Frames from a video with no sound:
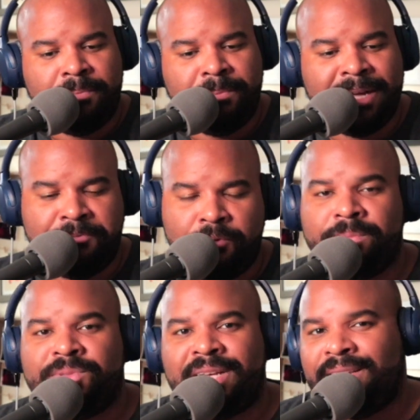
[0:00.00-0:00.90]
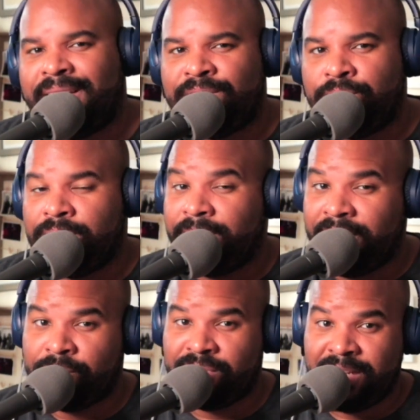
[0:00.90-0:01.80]
platforms and then I do
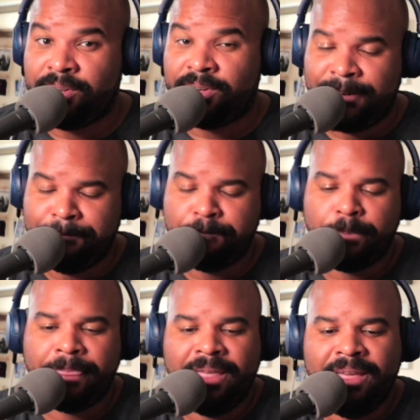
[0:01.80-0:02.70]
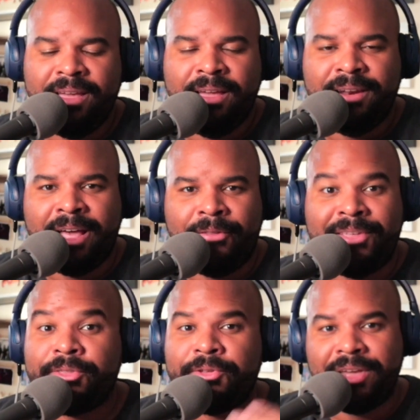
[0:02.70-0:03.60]
something else here. Now,
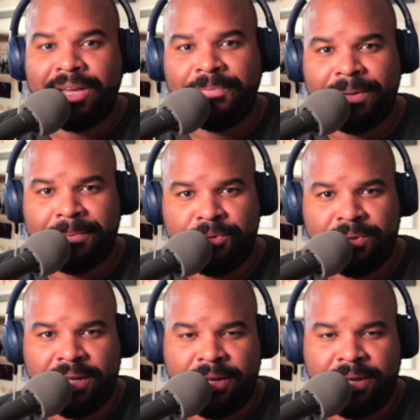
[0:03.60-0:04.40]
the other thing I'm thinking about doing